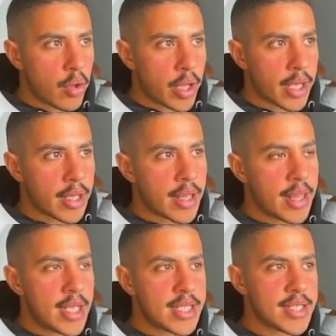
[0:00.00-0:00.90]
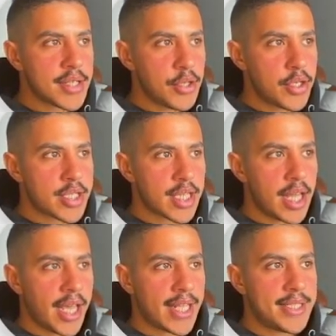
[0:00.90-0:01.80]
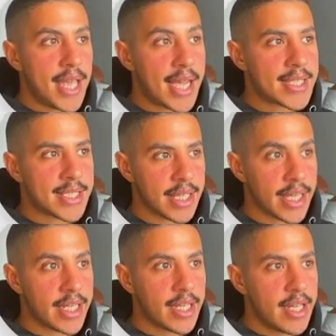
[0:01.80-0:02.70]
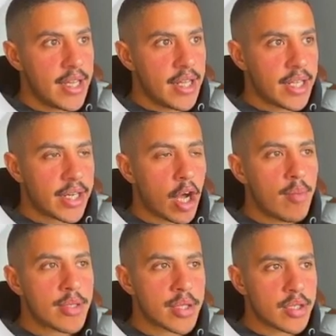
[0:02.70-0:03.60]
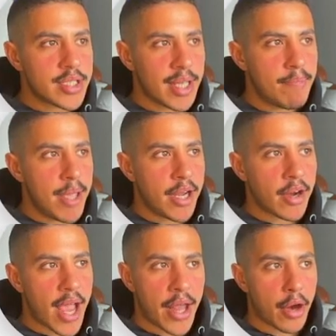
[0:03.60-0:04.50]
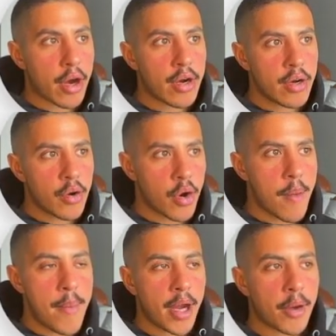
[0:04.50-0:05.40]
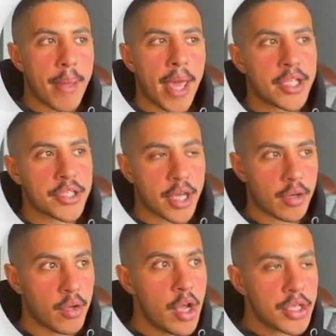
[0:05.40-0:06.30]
Like this looks like a text link, like it almost looks like a bigger header or a bigger page title.